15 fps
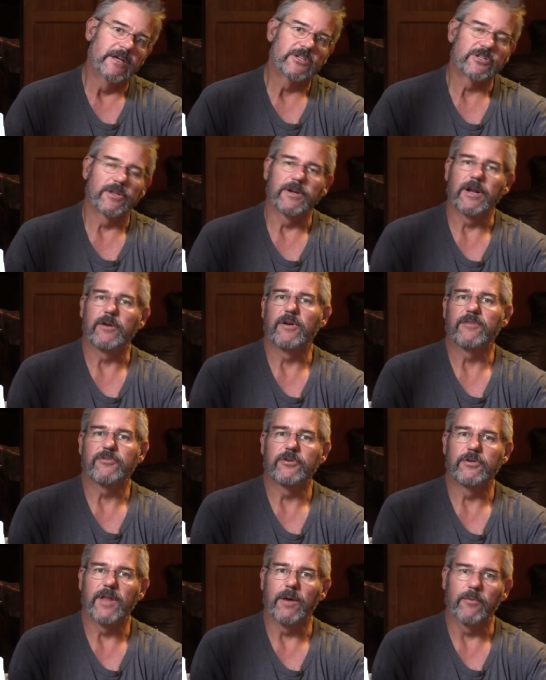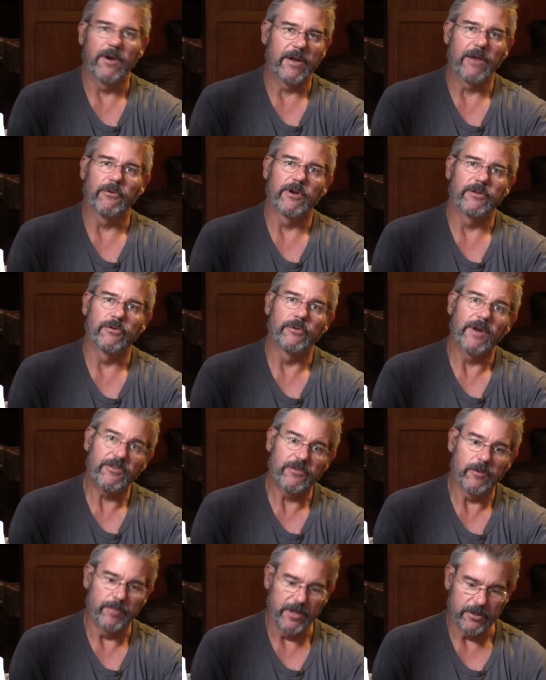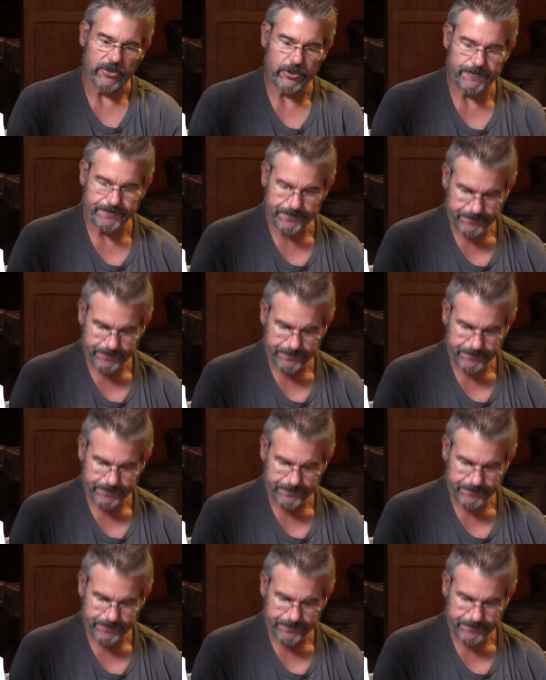so that I don't have to do that when I get ready to do the rest of the bilge.